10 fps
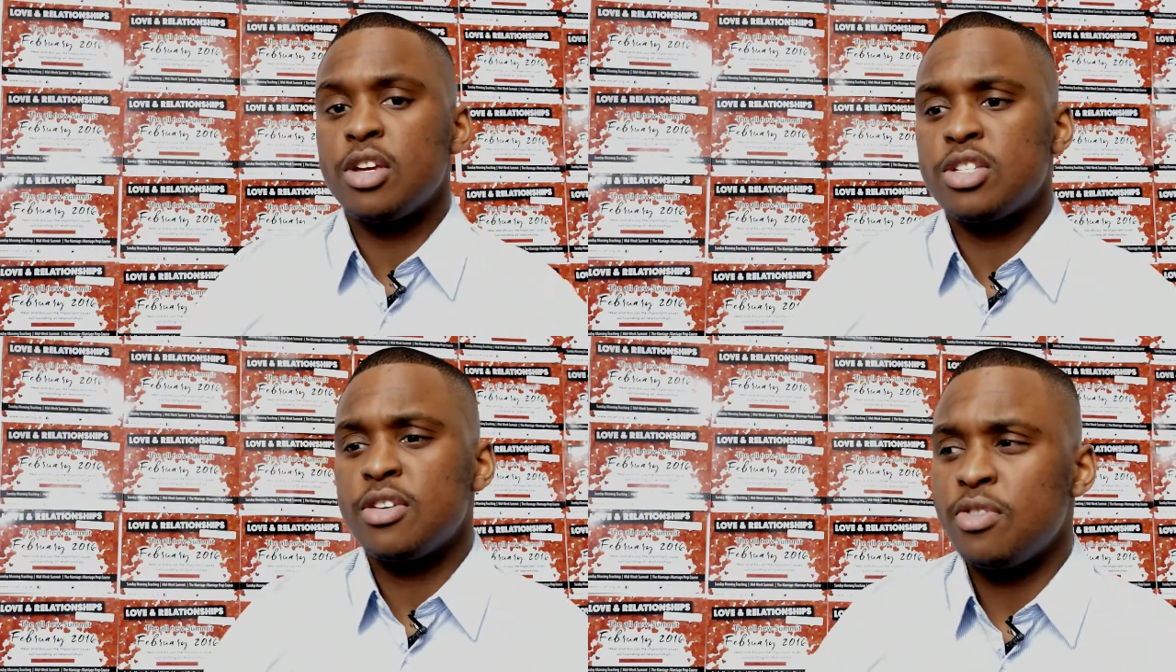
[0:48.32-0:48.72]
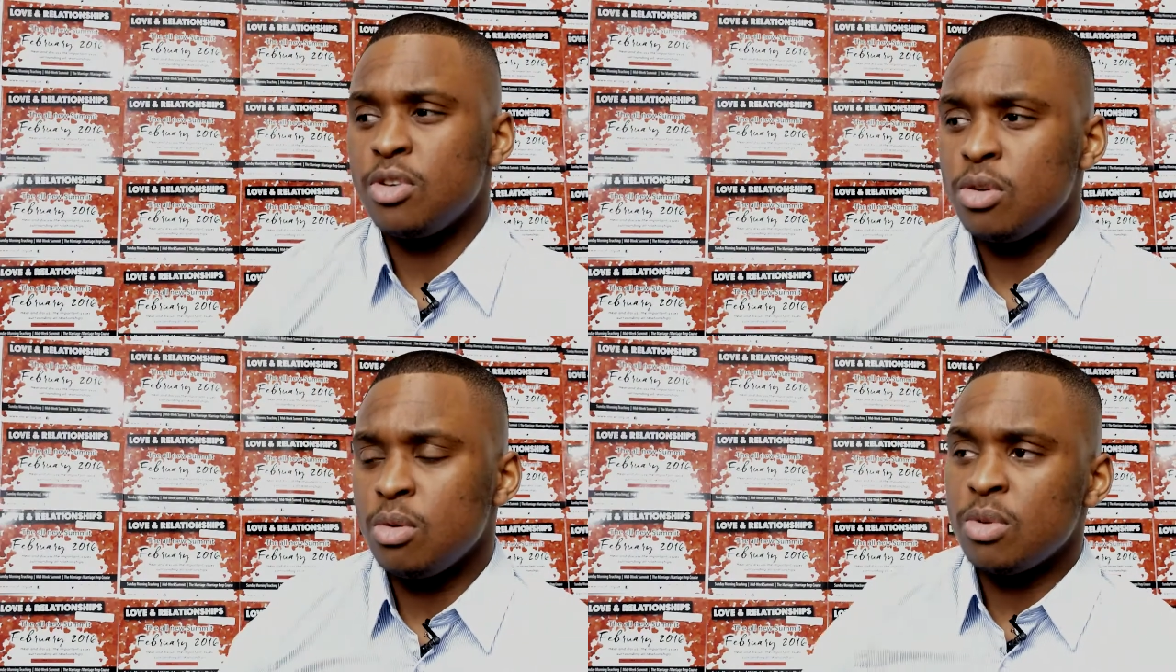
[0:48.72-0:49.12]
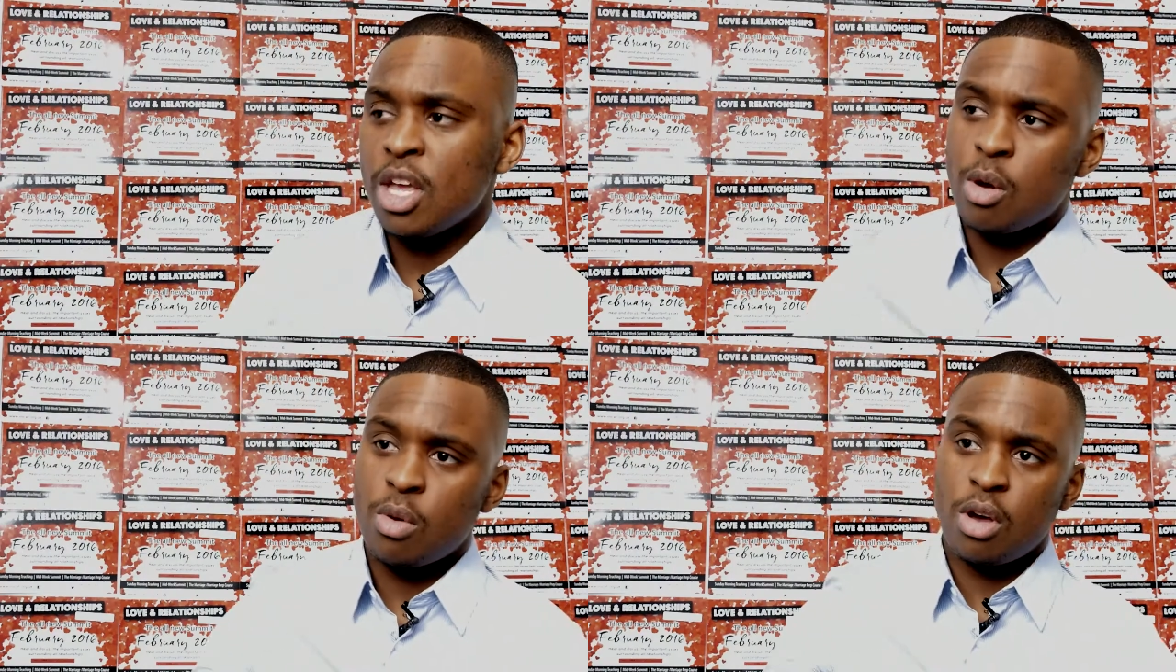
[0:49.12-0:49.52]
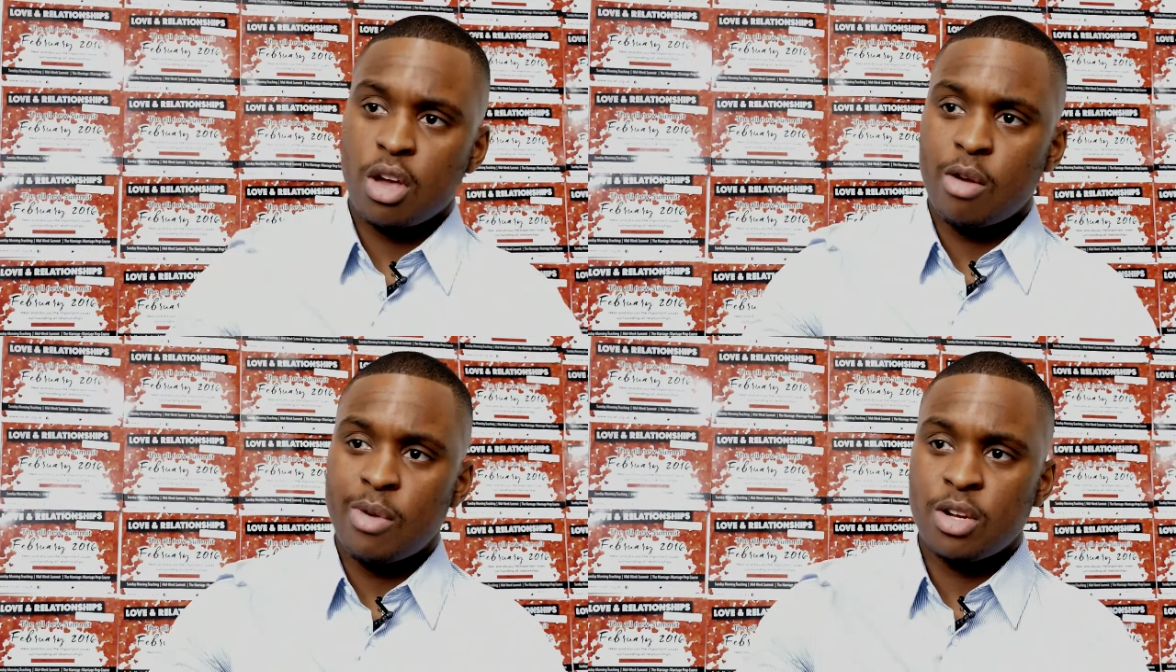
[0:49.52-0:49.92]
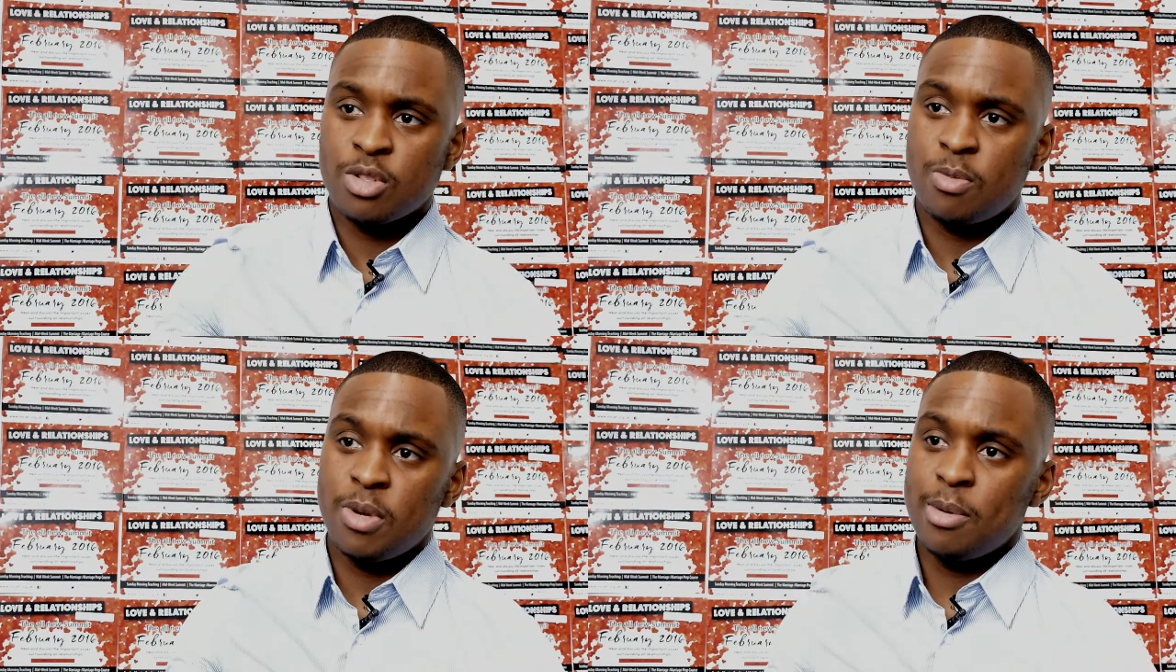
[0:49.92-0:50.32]
because if you network
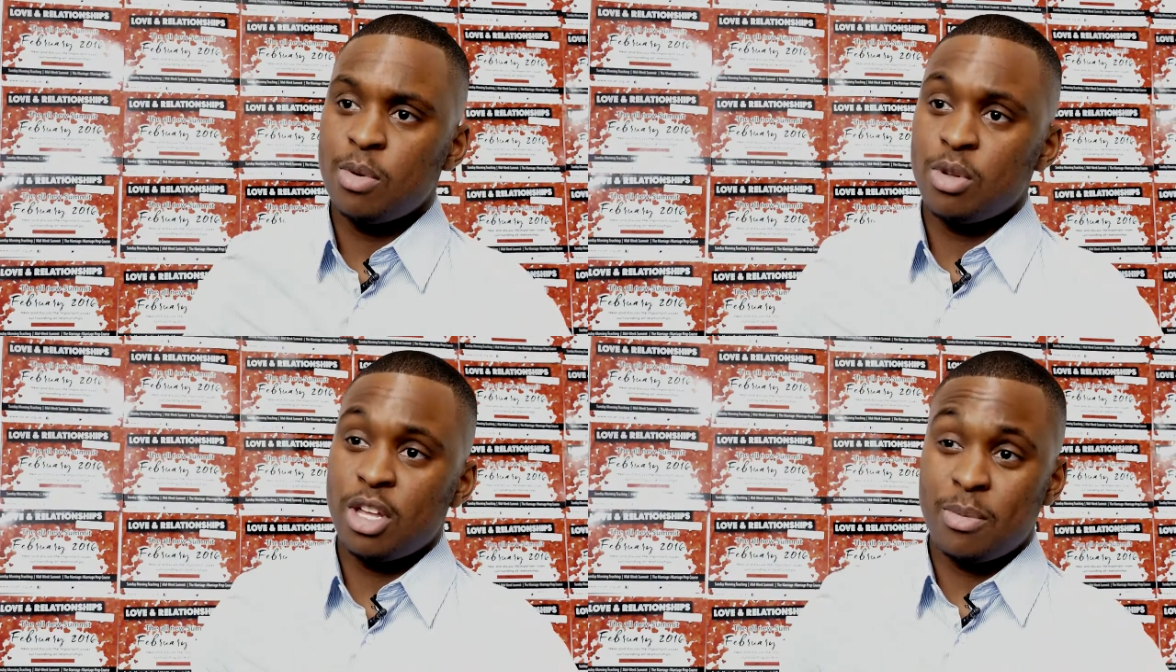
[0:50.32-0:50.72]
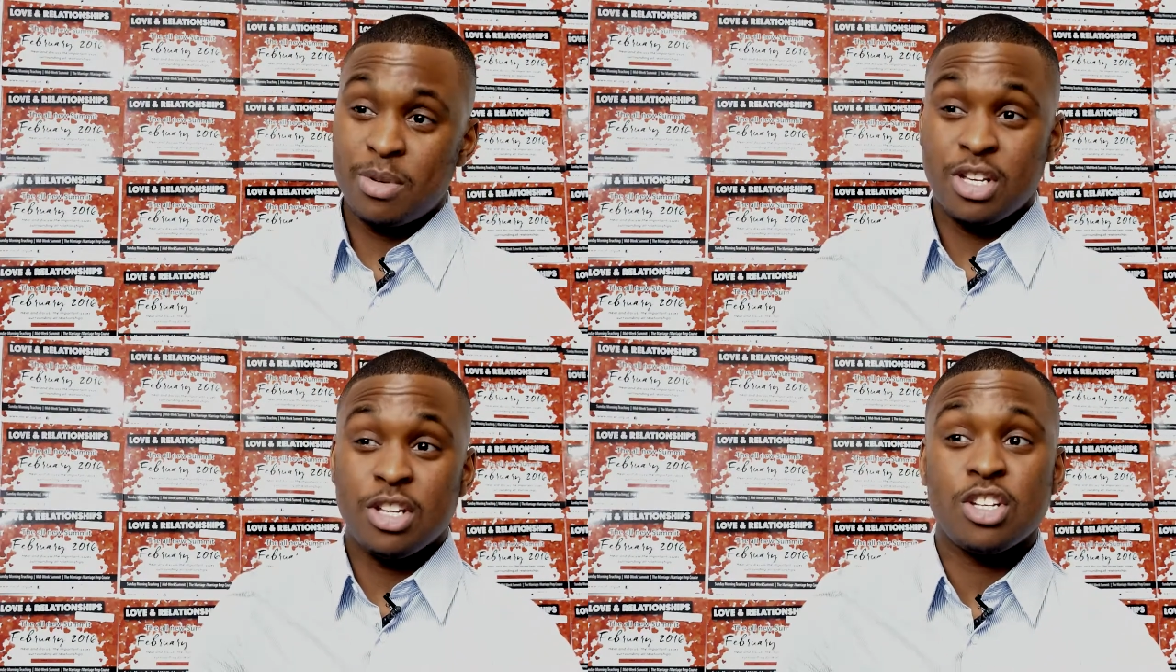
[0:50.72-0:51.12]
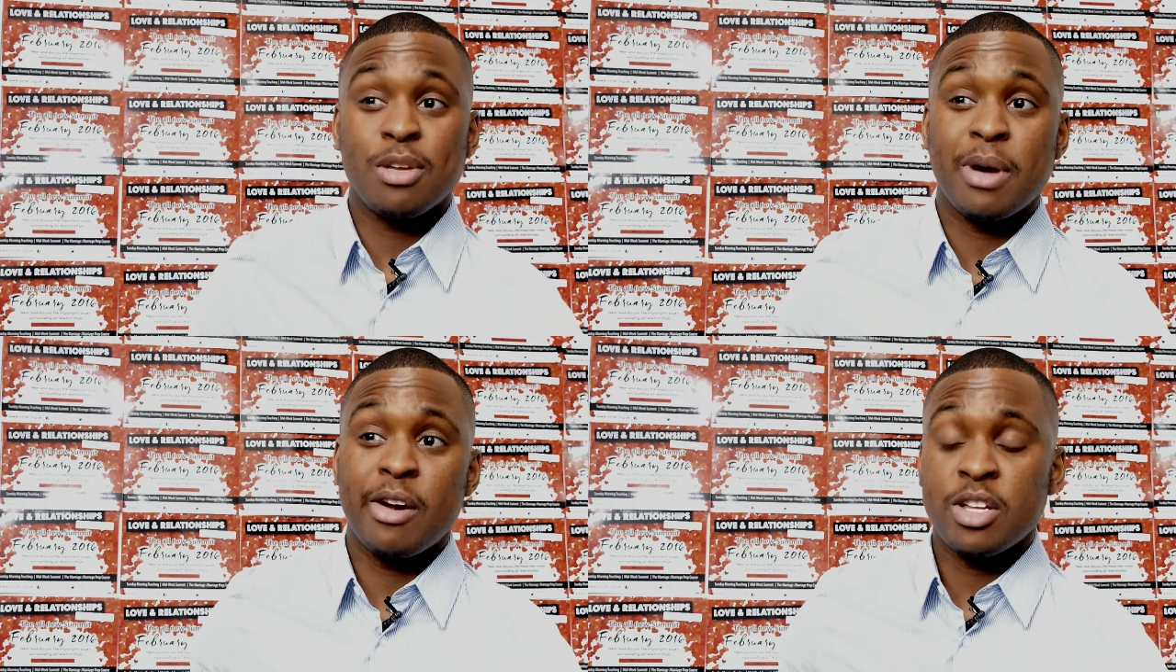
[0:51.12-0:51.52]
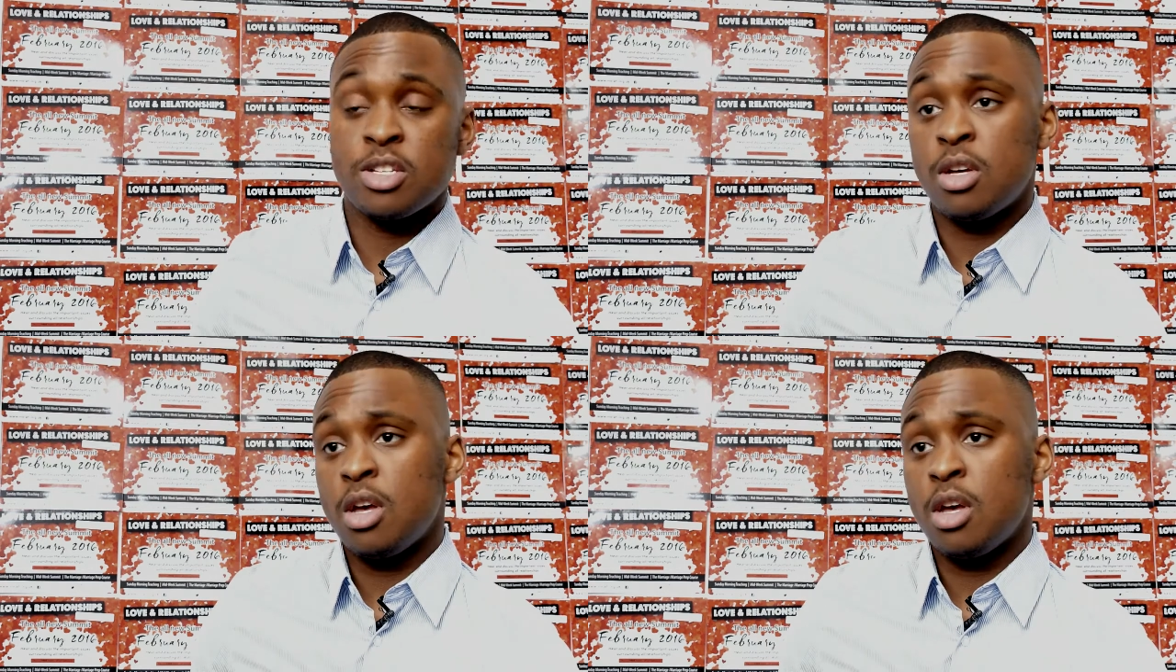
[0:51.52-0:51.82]
around people that are potentially married